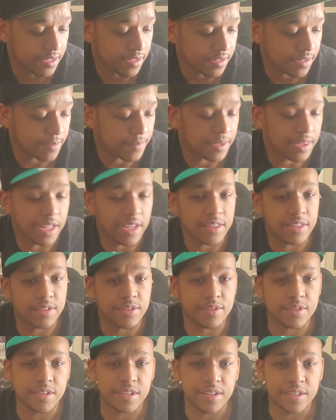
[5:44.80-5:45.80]
You may like
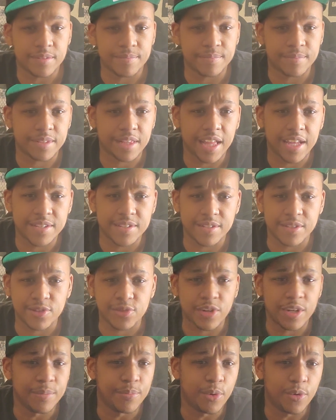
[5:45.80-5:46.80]
these classic
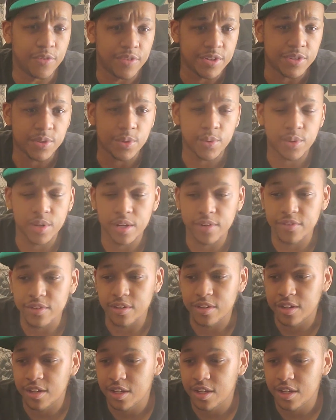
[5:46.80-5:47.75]
street movies or whatever.